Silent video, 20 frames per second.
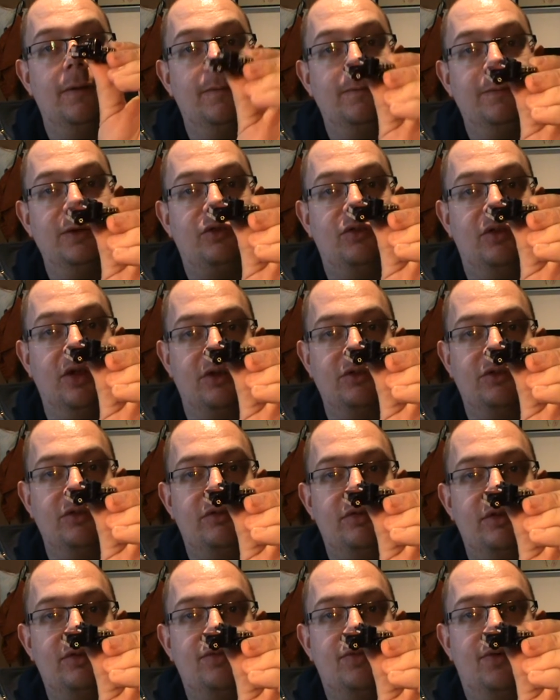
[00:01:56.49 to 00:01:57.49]
which doesn't
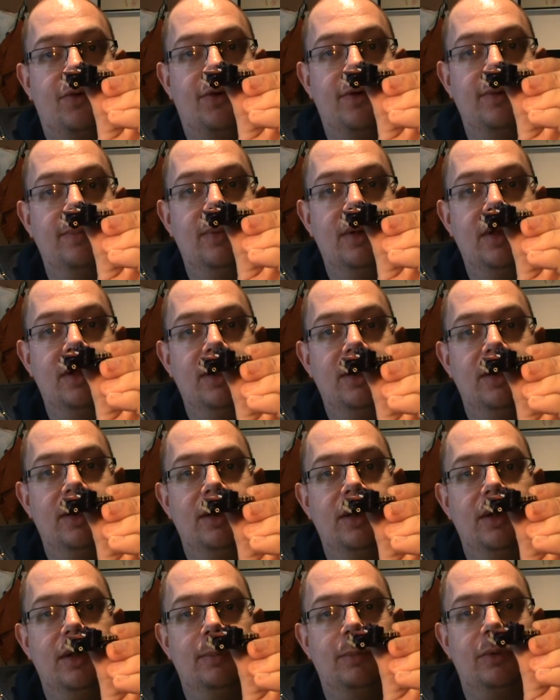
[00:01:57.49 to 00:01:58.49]
transform,
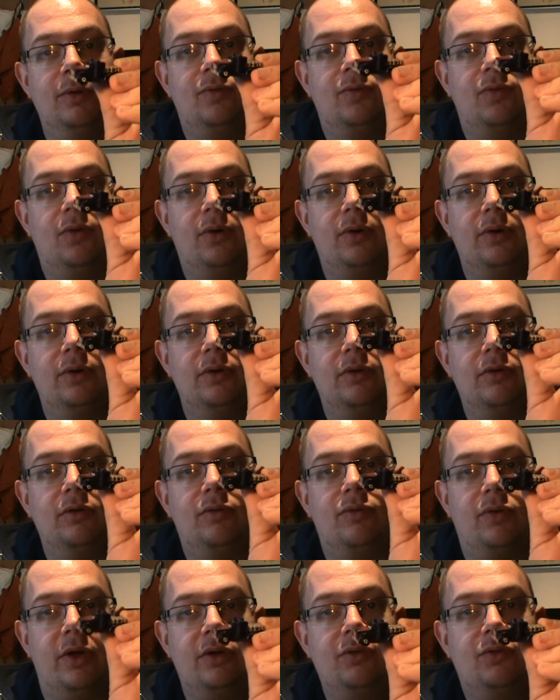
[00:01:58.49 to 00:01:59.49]
but for
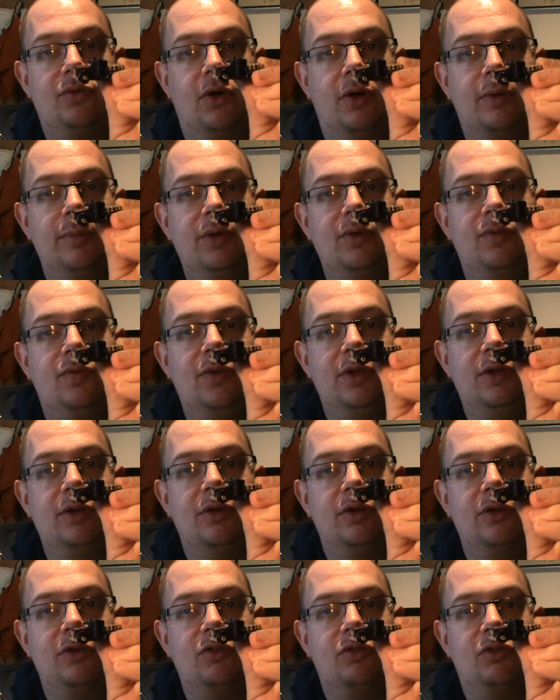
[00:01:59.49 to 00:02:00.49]
transforming
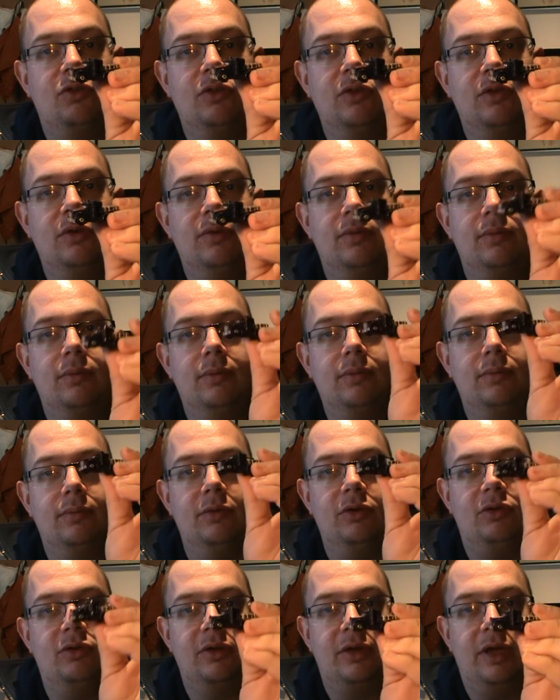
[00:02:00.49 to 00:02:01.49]
figures,
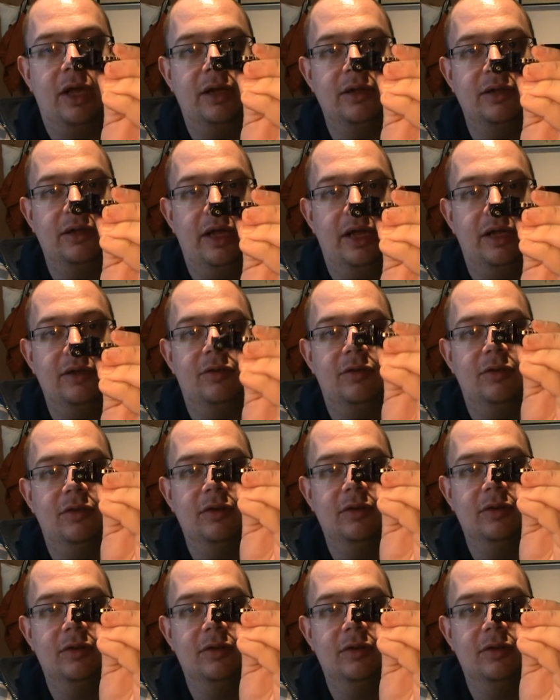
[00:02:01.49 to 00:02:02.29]
which you can get